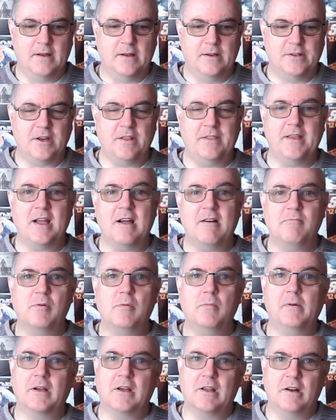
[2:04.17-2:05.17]
So the
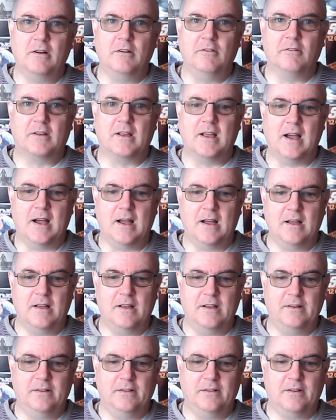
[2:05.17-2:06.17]
album we're going to look at,
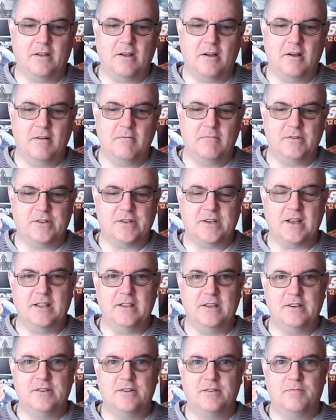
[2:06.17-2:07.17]
and I would say
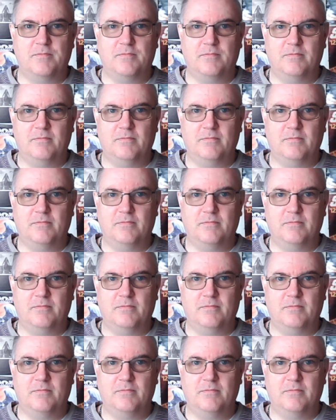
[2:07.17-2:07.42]
this